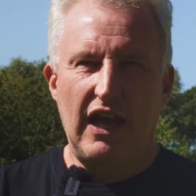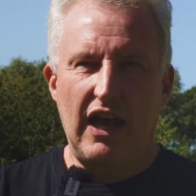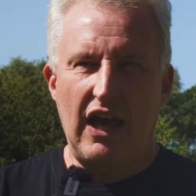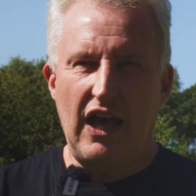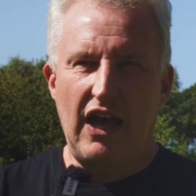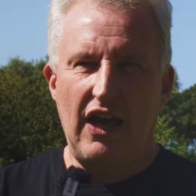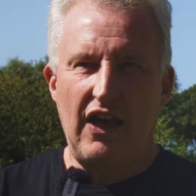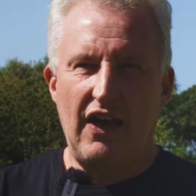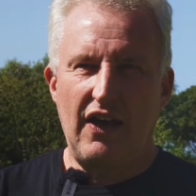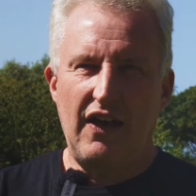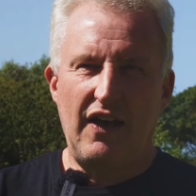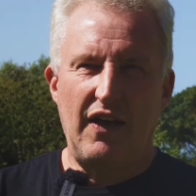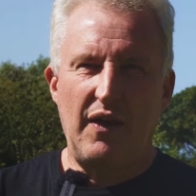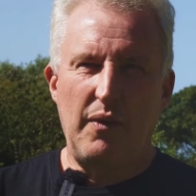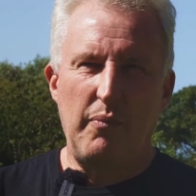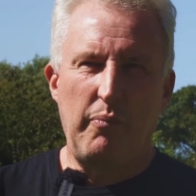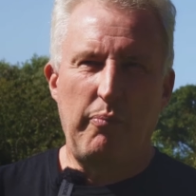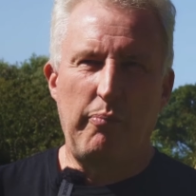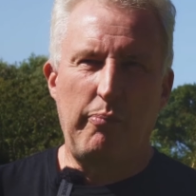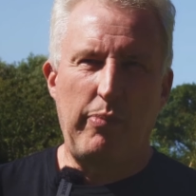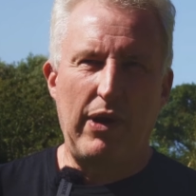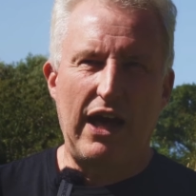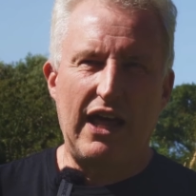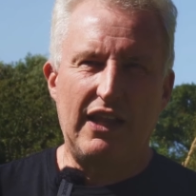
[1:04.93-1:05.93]

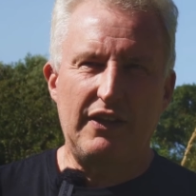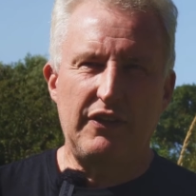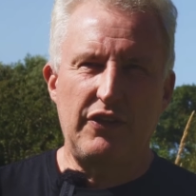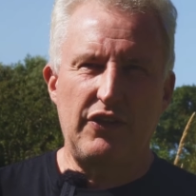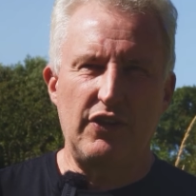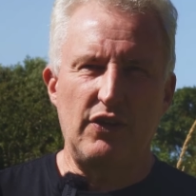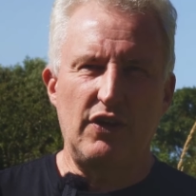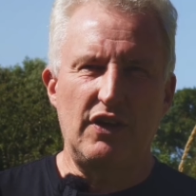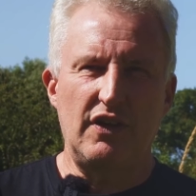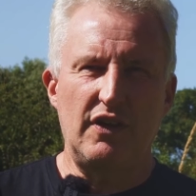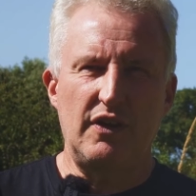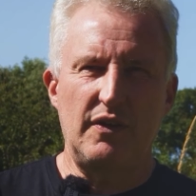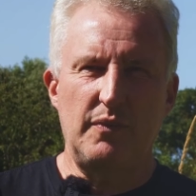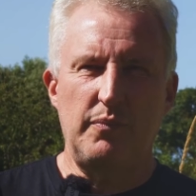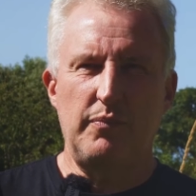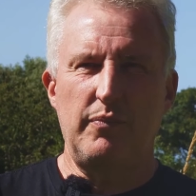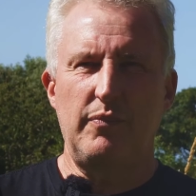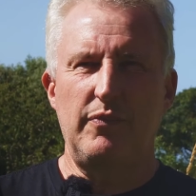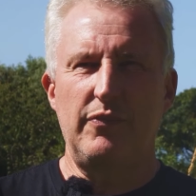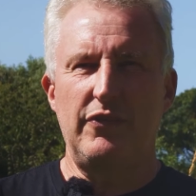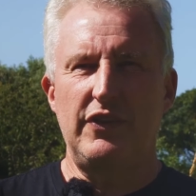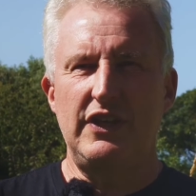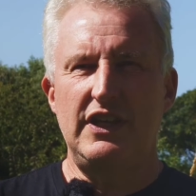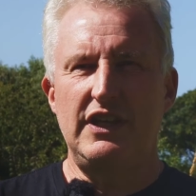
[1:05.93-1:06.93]
But
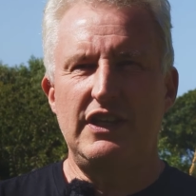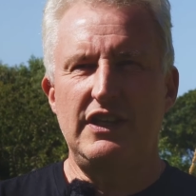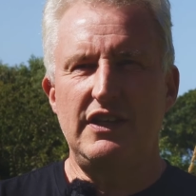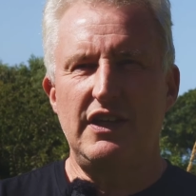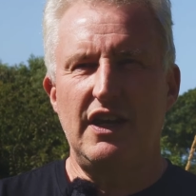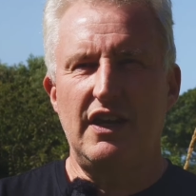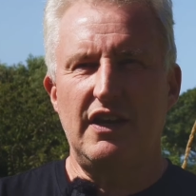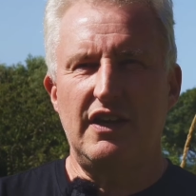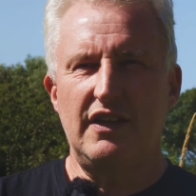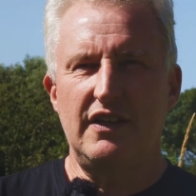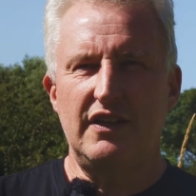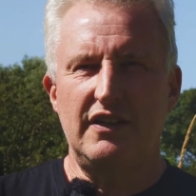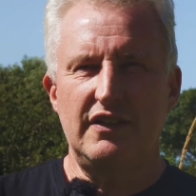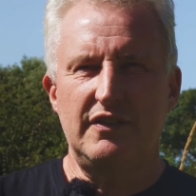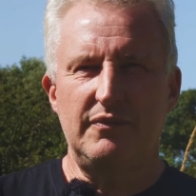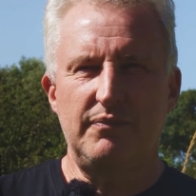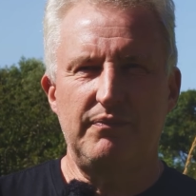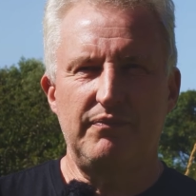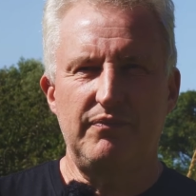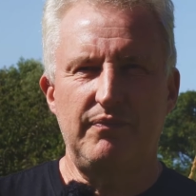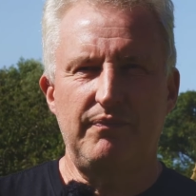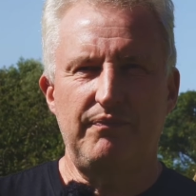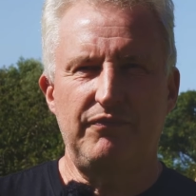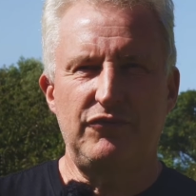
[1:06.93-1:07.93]
the
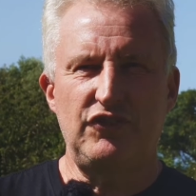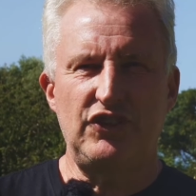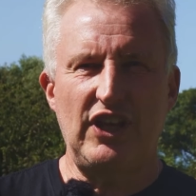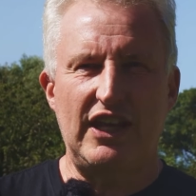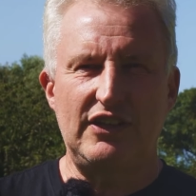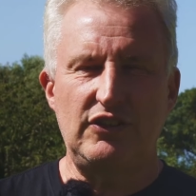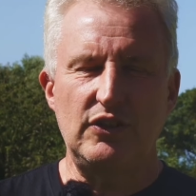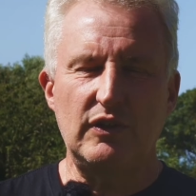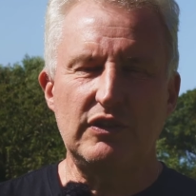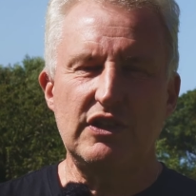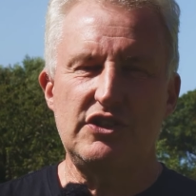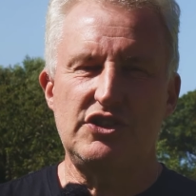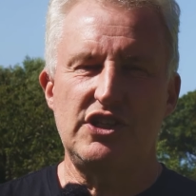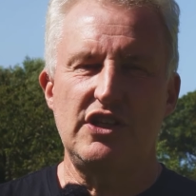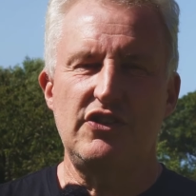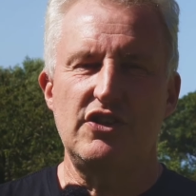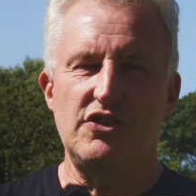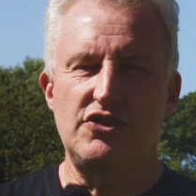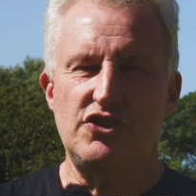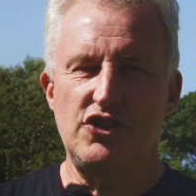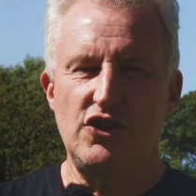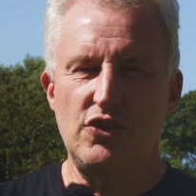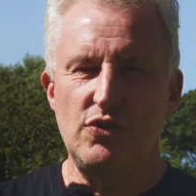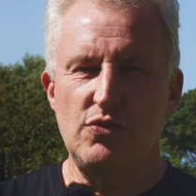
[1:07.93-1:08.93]
technology
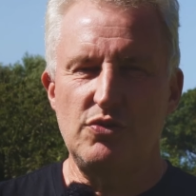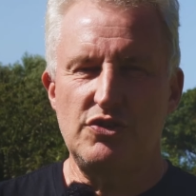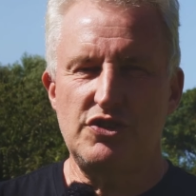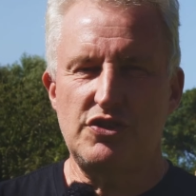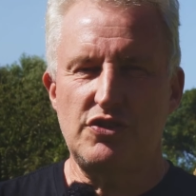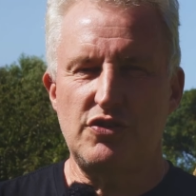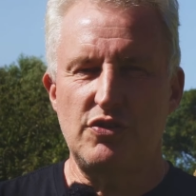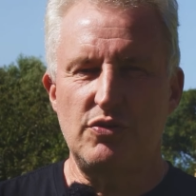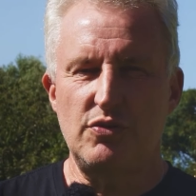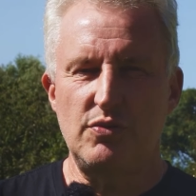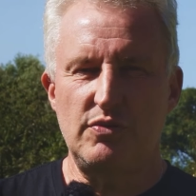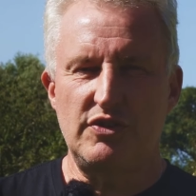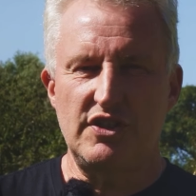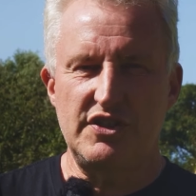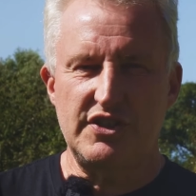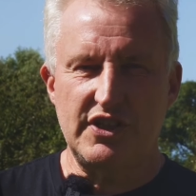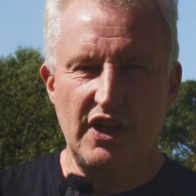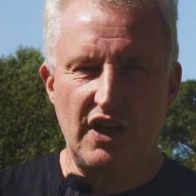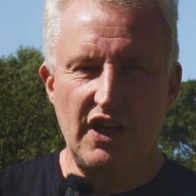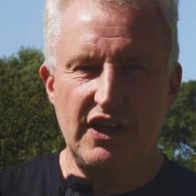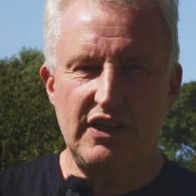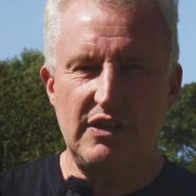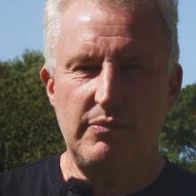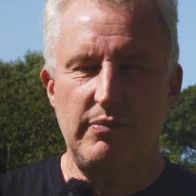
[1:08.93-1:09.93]
that's used to
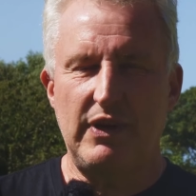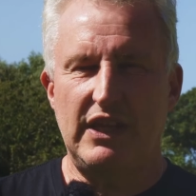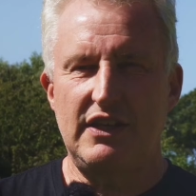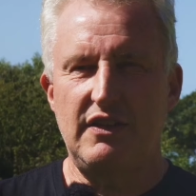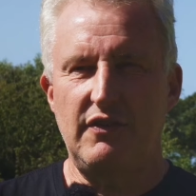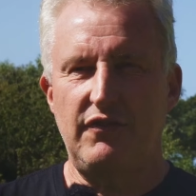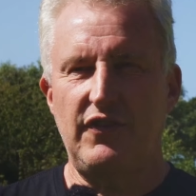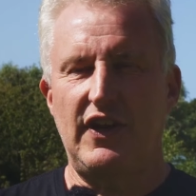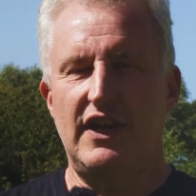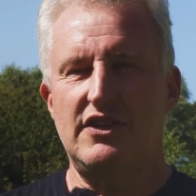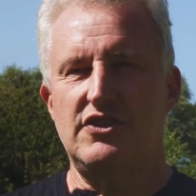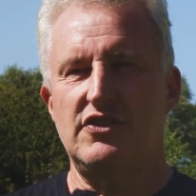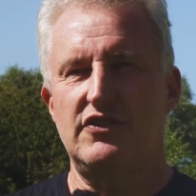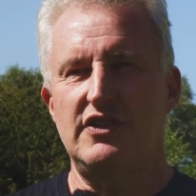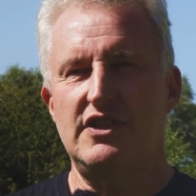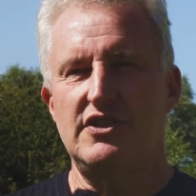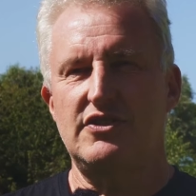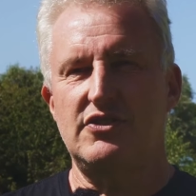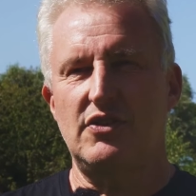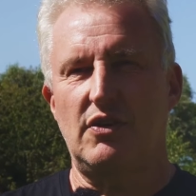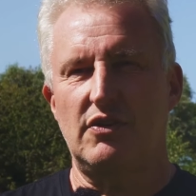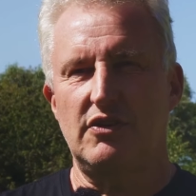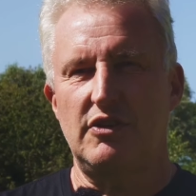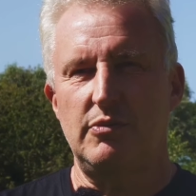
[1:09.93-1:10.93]
design and manufacture
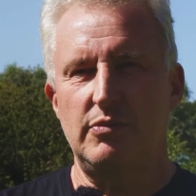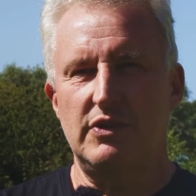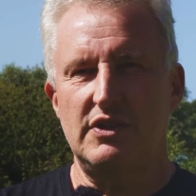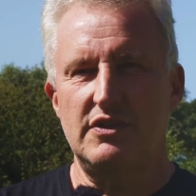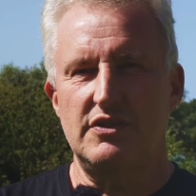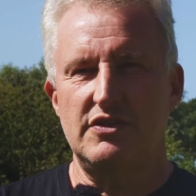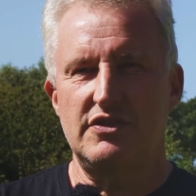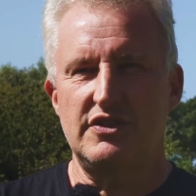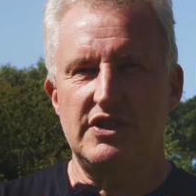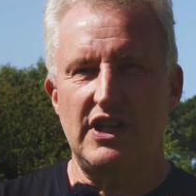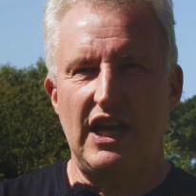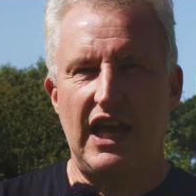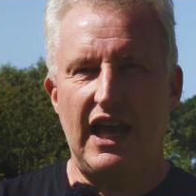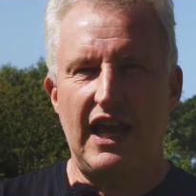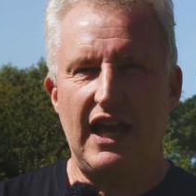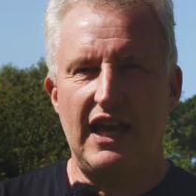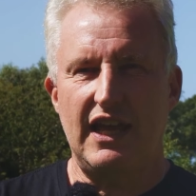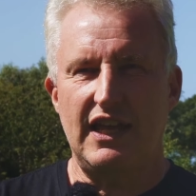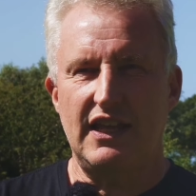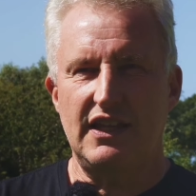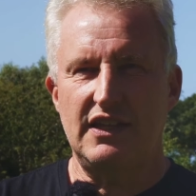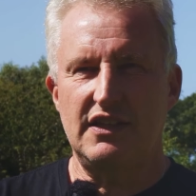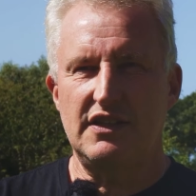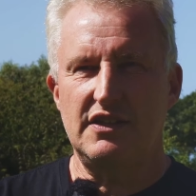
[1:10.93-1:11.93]
these documents
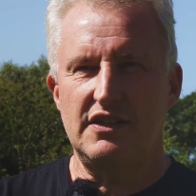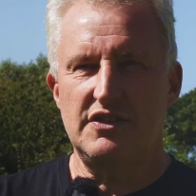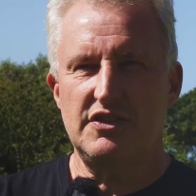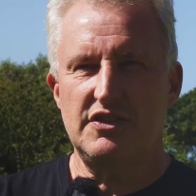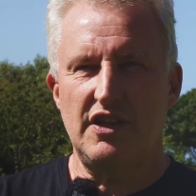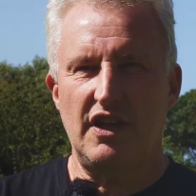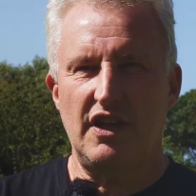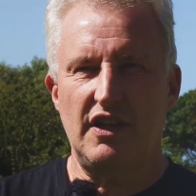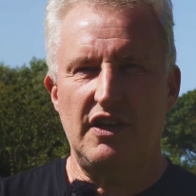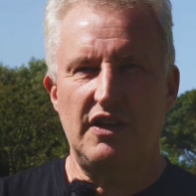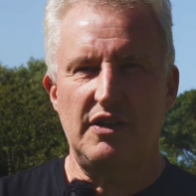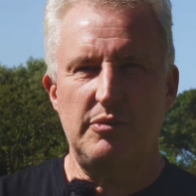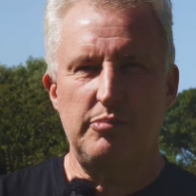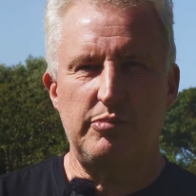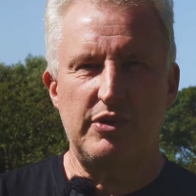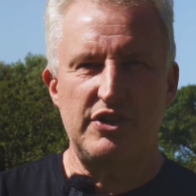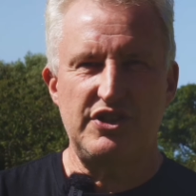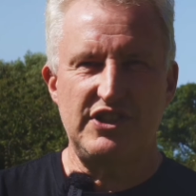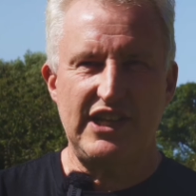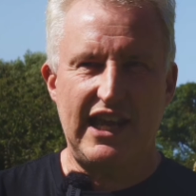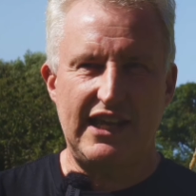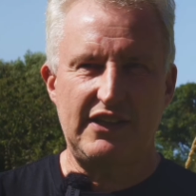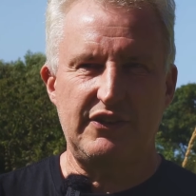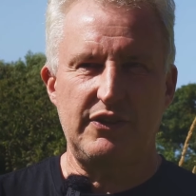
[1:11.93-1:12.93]
and
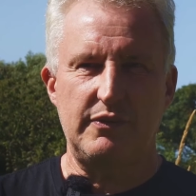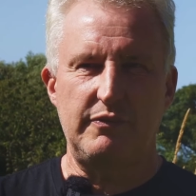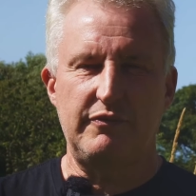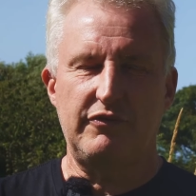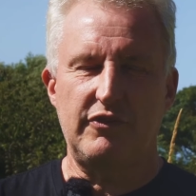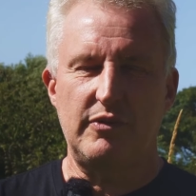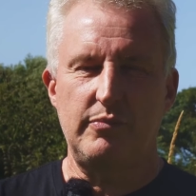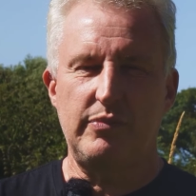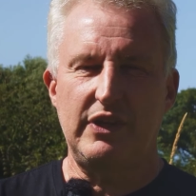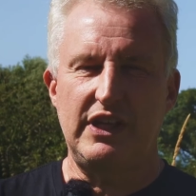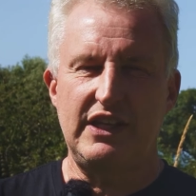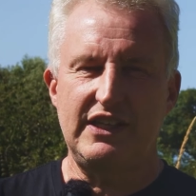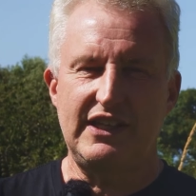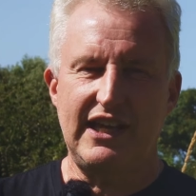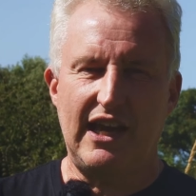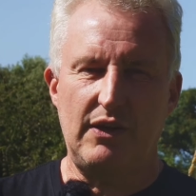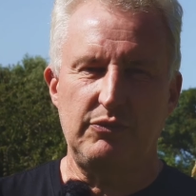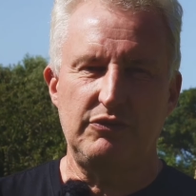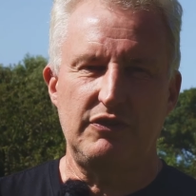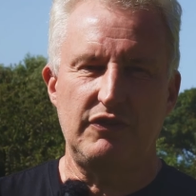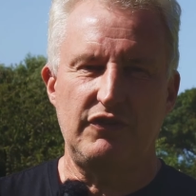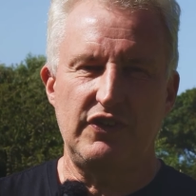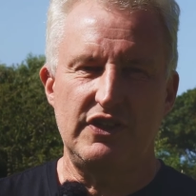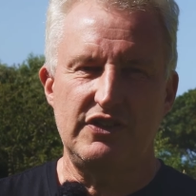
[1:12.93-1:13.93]
protect them from being
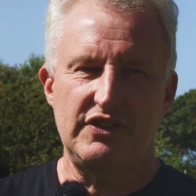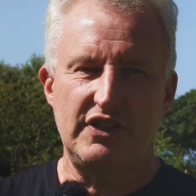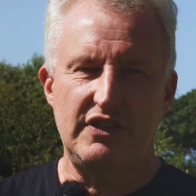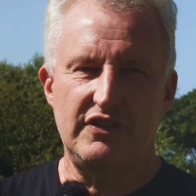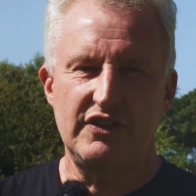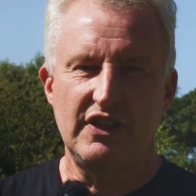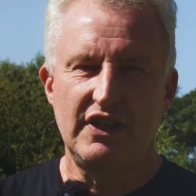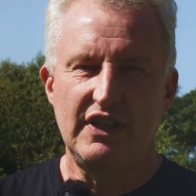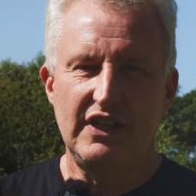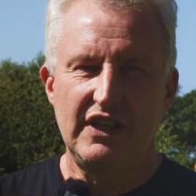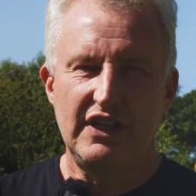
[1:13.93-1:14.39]
counterfeited